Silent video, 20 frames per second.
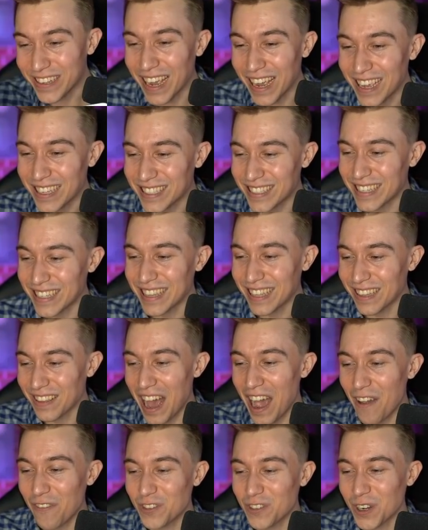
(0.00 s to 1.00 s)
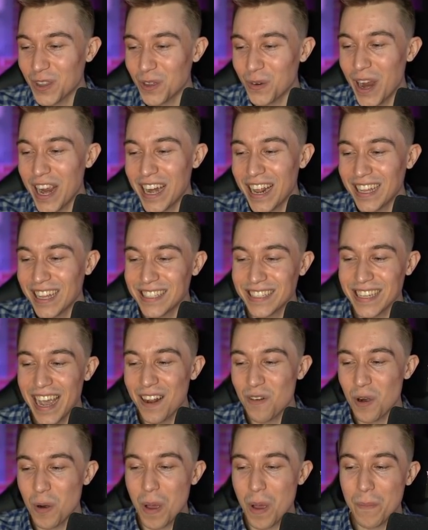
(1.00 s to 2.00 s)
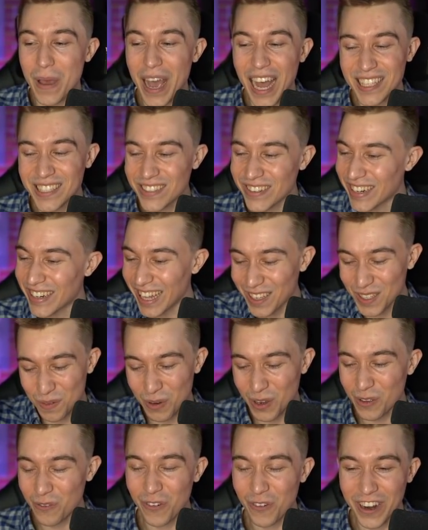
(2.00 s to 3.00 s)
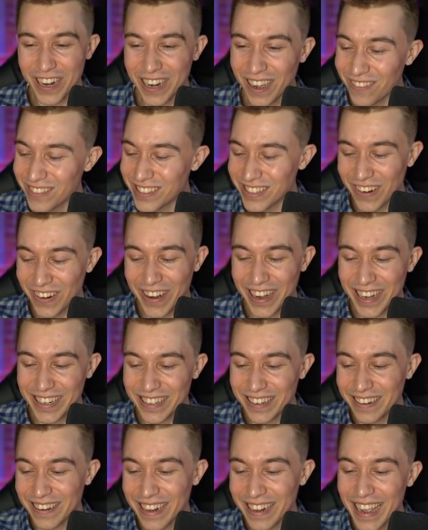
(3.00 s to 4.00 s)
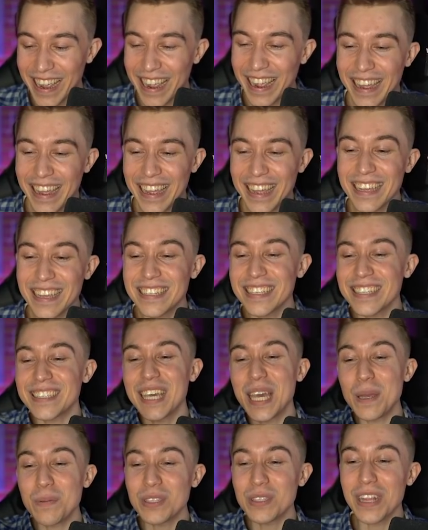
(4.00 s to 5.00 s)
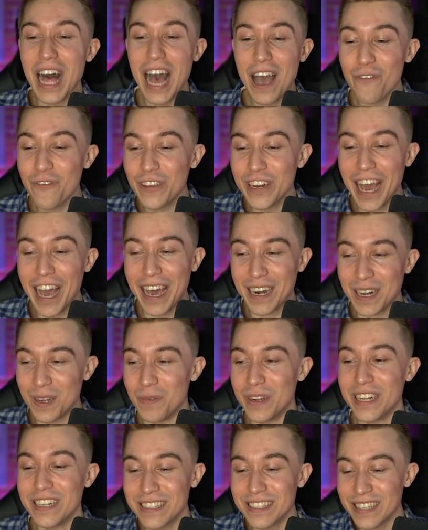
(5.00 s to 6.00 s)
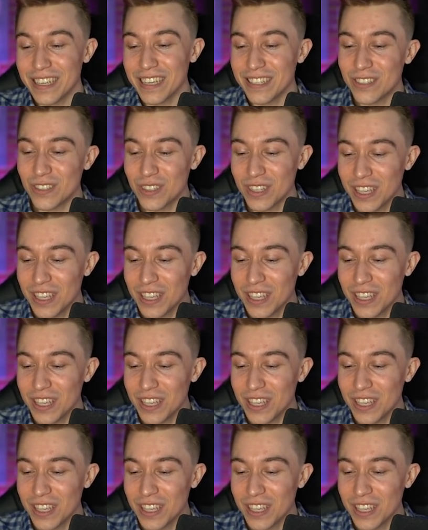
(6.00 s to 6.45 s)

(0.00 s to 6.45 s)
You guys see the laughter on the right-hand side where my bats are? That's pretty funny. I'm sorry, dude. He just keeps laughing at him, and he's